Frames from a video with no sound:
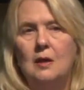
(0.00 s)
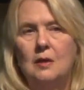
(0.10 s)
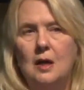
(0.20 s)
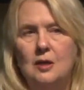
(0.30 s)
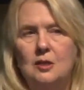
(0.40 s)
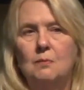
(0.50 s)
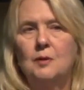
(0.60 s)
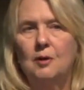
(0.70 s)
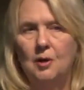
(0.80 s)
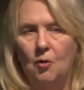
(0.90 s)
the
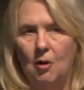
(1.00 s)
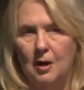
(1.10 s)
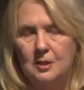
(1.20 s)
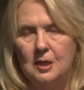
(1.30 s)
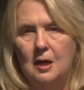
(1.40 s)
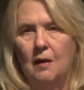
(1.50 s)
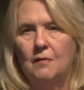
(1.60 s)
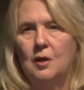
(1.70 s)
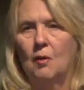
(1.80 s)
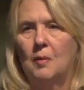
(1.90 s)
superiority
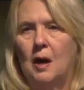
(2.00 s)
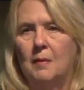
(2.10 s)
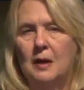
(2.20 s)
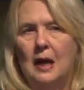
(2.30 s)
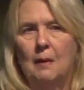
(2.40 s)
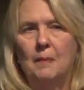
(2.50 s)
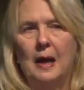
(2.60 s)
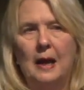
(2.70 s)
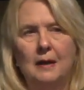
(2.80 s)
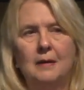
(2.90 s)
of the Obama
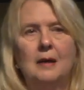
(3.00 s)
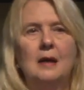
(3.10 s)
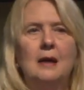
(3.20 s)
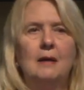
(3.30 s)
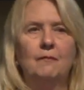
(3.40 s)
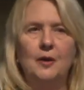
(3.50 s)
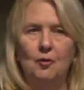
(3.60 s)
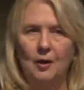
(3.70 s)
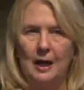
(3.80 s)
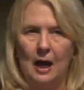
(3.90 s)
campaign in
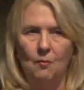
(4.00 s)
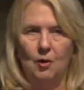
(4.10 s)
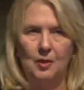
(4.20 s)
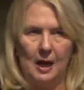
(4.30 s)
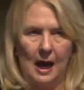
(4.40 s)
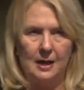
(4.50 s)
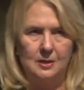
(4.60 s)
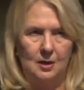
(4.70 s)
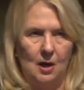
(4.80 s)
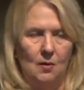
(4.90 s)
figuring out where they had
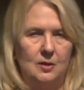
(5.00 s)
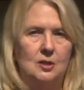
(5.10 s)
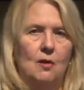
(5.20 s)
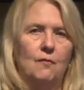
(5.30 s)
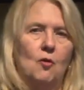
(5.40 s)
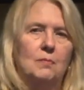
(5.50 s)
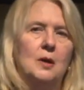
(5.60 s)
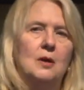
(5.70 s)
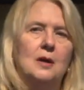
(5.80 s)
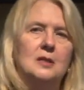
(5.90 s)
to go and so forth,
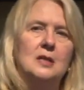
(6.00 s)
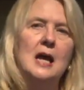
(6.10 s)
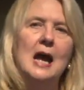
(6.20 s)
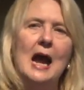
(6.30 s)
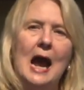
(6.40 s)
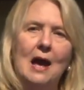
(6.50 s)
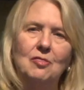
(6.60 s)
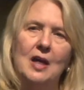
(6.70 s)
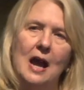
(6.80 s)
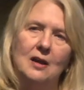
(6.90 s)
because
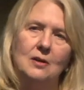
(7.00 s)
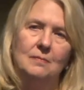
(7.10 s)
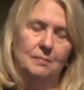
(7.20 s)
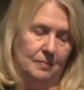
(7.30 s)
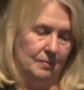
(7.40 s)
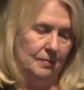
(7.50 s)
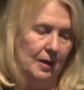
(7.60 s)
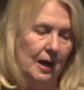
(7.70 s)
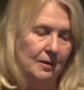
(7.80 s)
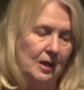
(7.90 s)
at
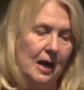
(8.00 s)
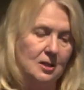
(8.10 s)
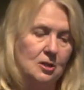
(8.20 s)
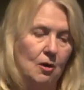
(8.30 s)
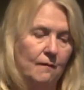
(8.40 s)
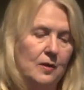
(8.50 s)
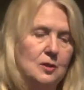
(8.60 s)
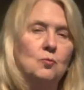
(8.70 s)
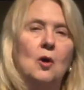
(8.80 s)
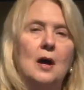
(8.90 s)
that
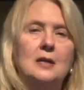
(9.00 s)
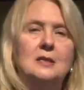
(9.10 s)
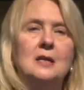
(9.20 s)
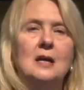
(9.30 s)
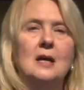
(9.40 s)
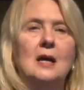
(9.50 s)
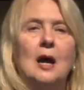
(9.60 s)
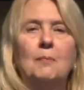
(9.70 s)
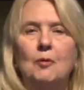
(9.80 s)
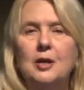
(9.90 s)
service was
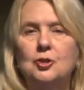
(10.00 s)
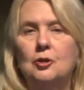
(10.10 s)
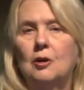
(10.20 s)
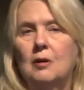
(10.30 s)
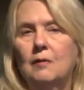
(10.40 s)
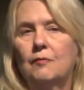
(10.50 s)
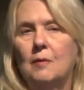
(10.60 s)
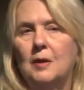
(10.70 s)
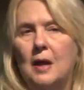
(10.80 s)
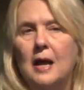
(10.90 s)
a preacher
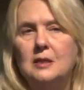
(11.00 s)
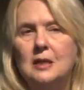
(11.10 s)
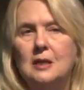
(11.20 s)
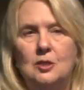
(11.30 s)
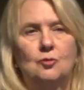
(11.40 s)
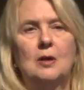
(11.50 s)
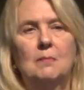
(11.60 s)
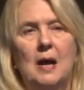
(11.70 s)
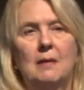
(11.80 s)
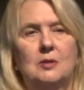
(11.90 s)
from the 19th
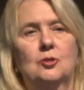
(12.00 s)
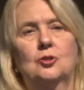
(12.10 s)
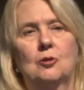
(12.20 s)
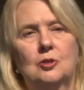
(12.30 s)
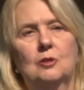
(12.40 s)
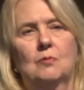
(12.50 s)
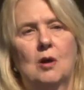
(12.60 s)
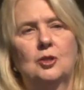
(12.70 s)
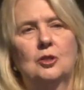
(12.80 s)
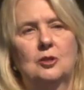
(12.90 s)
Street Baptist Church in
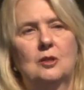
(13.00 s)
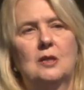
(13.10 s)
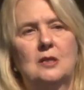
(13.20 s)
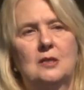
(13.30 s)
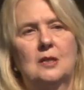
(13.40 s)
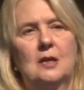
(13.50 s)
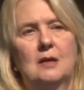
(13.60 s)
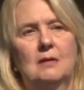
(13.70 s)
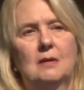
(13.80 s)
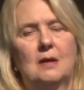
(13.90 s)
Washington, D.C.,